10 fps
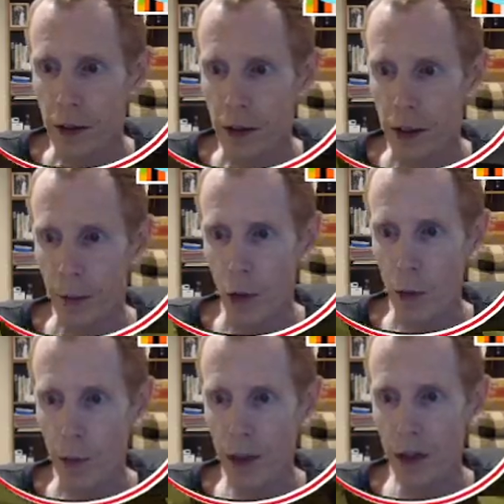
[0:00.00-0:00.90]
I'm
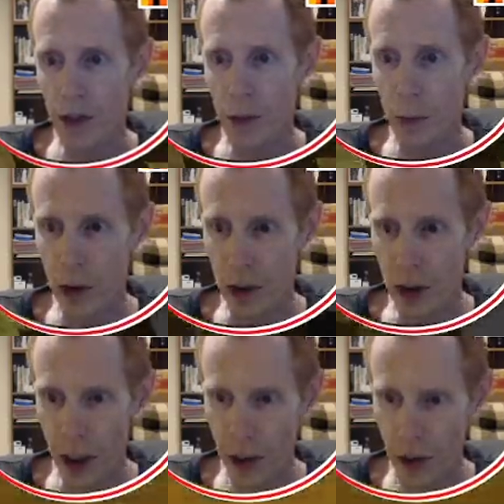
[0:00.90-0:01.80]
hoping there's some more
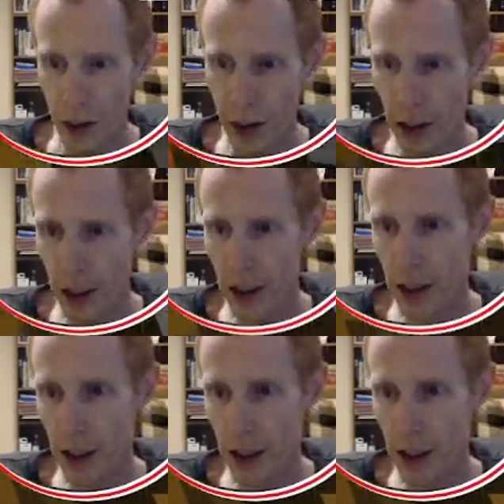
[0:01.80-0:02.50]
chests in here.